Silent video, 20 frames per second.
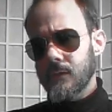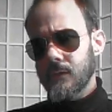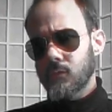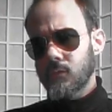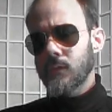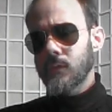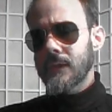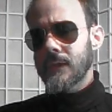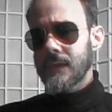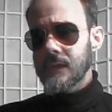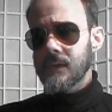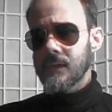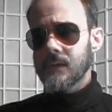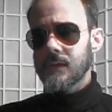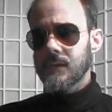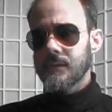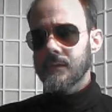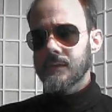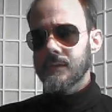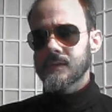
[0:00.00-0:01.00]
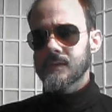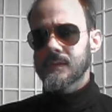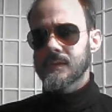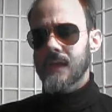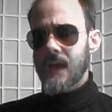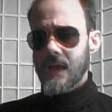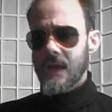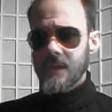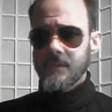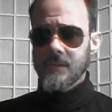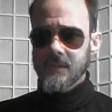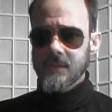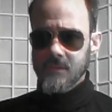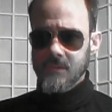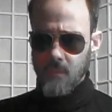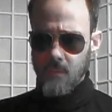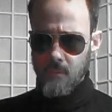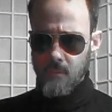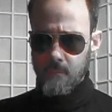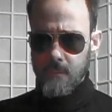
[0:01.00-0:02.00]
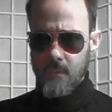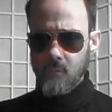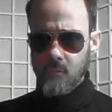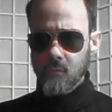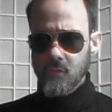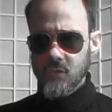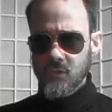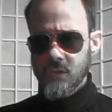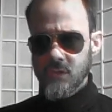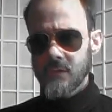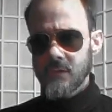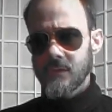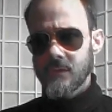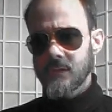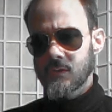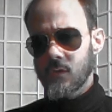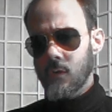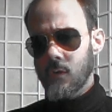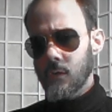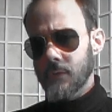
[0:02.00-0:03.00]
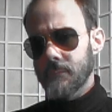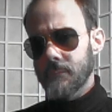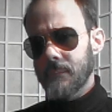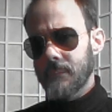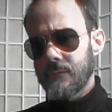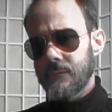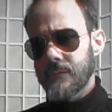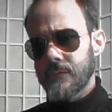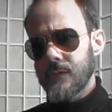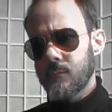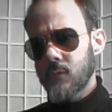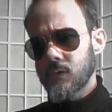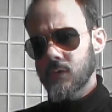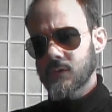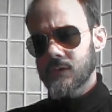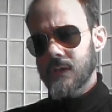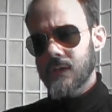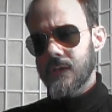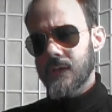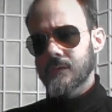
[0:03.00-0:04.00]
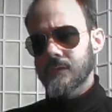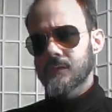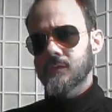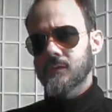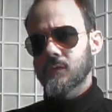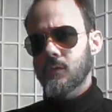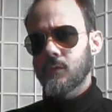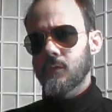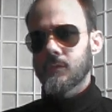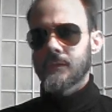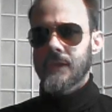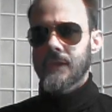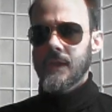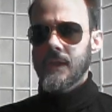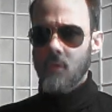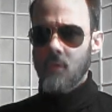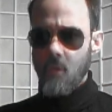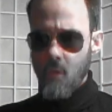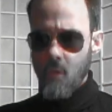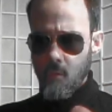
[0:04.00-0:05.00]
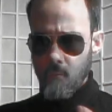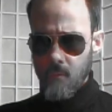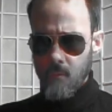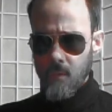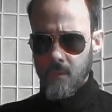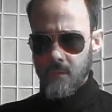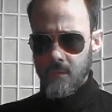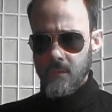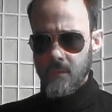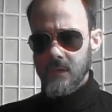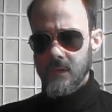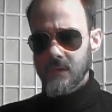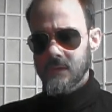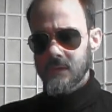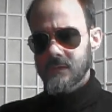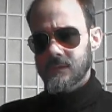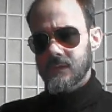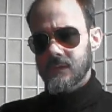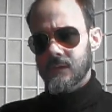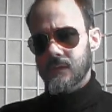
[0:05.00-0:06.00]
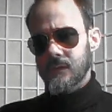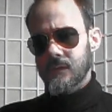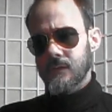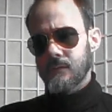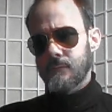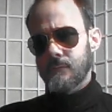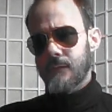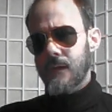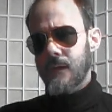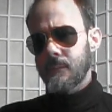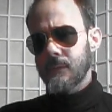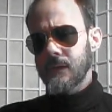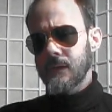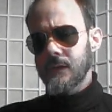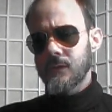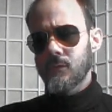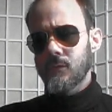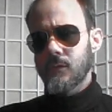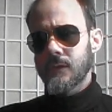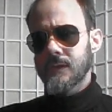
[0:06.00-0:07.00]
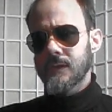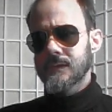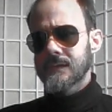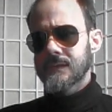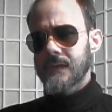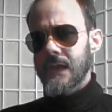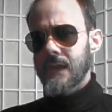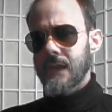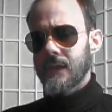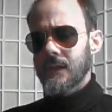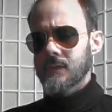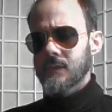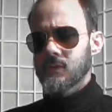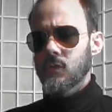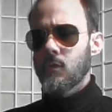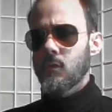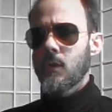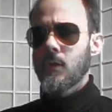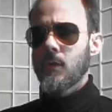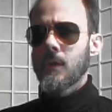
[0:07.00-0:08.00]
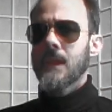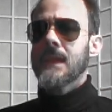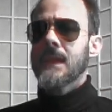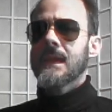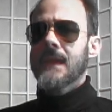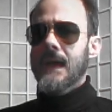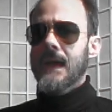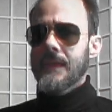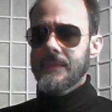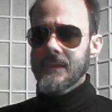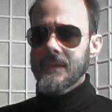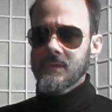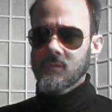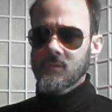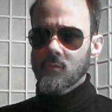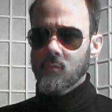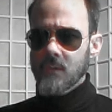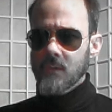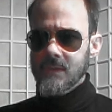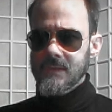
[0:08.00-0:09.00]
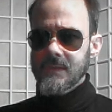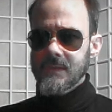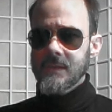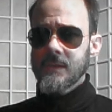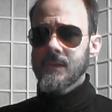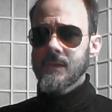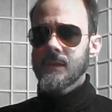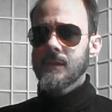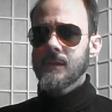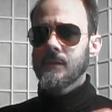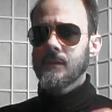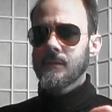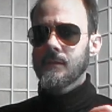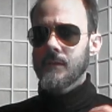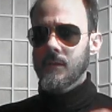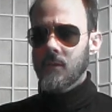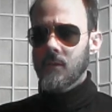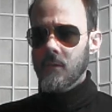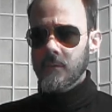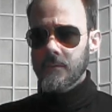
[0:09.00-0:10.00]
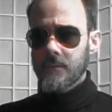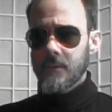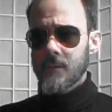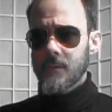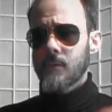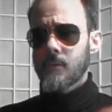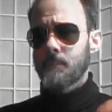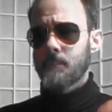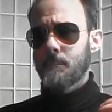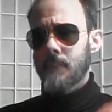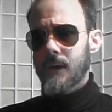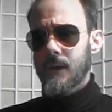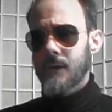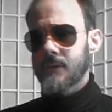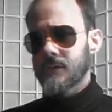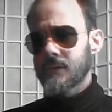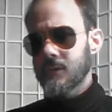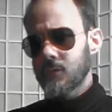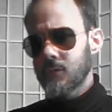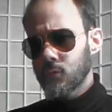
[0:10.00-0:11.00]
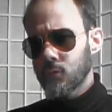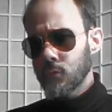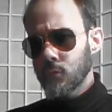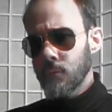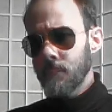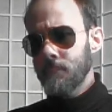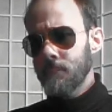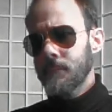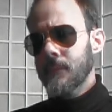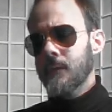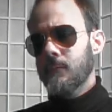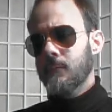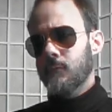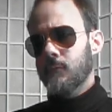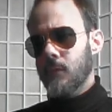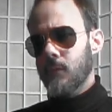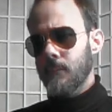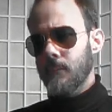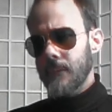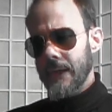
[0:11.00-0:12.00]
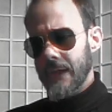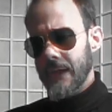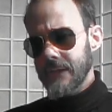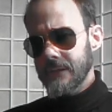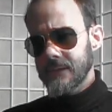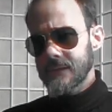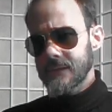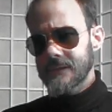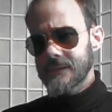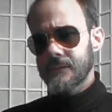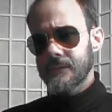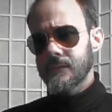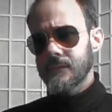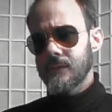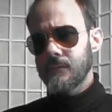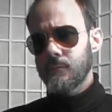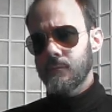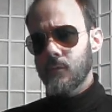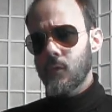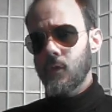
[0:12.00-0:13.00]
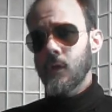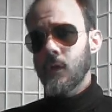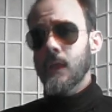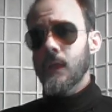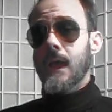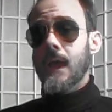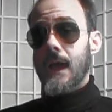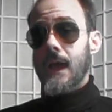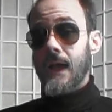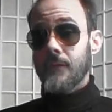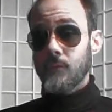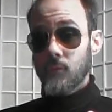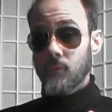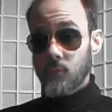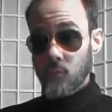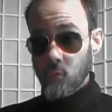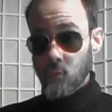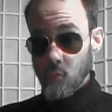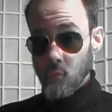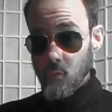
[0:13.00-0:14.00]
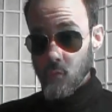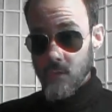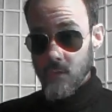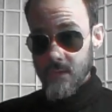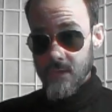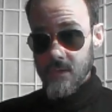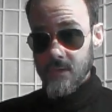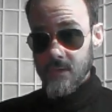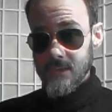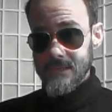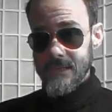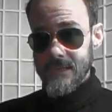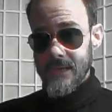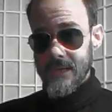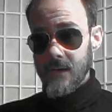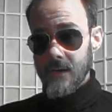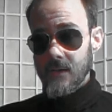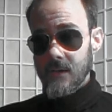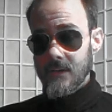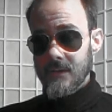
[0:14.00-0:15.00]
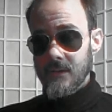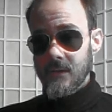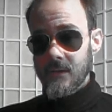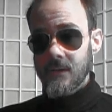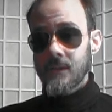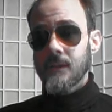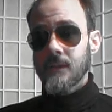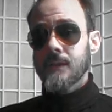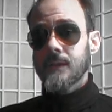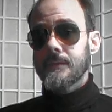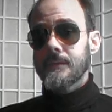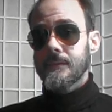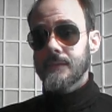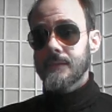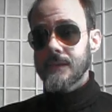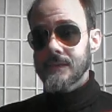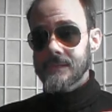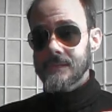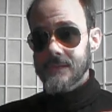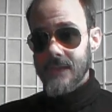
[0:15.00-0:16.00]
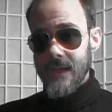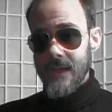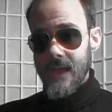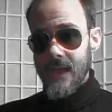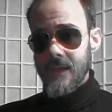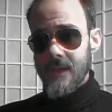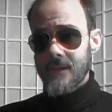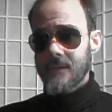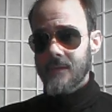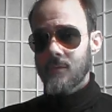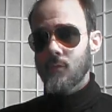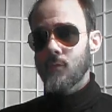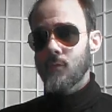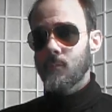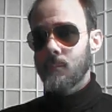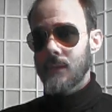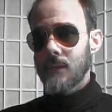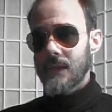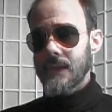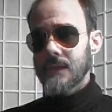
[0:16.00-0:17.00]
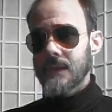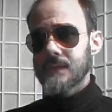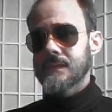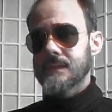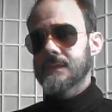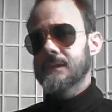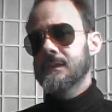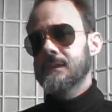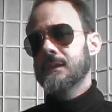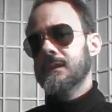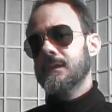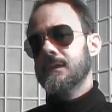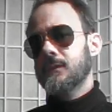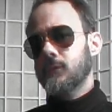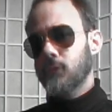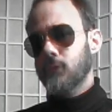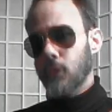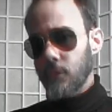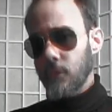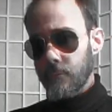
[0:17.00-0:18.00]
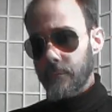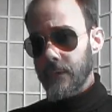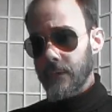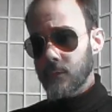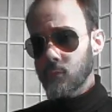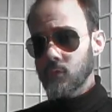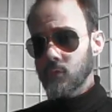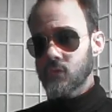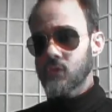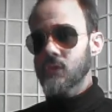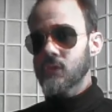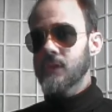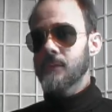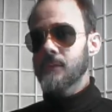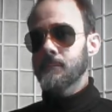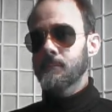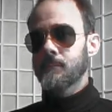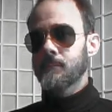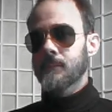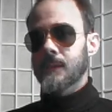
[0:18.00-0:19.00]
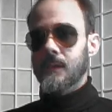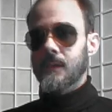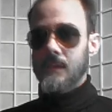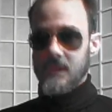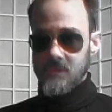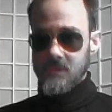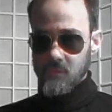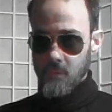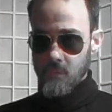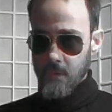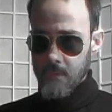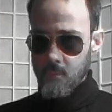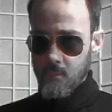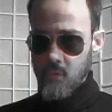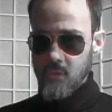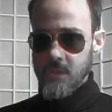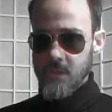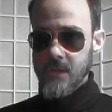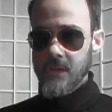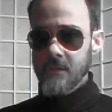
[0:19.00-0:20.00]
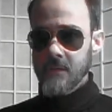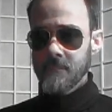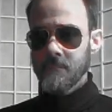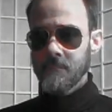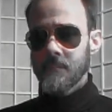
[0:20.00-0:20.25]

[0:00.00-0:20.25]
kill this guy, this Don Fanucci, this old mafia boss, and so take over his family or his gang and so on. And this we see in The Godfather Part 2 from 1974, and 2 years earlier, this guy who plays Don Fanucci, Gastone Moschin,